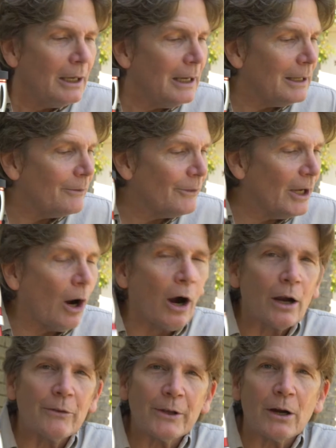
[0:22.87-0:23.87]
There
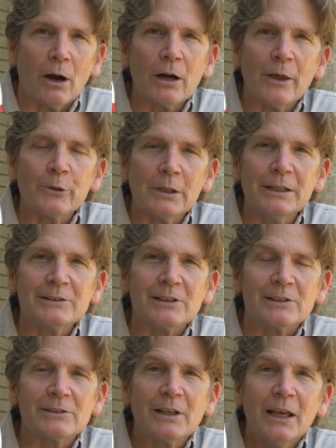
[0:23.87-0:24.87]
are other
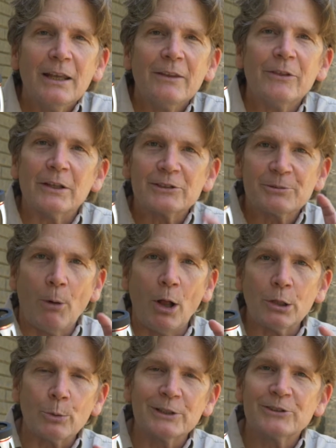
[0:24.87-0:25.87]
lenses,
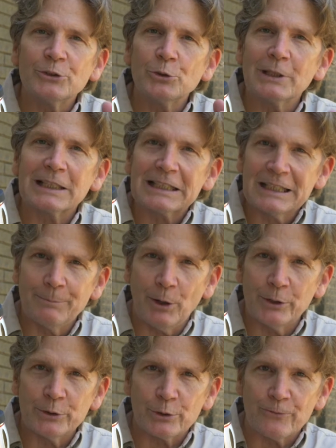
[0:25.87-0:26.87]
smaller ones that you can clip
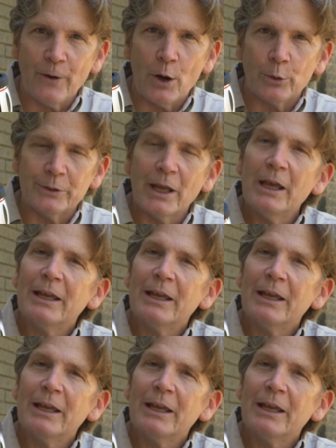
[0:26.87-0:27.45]
onto your phone.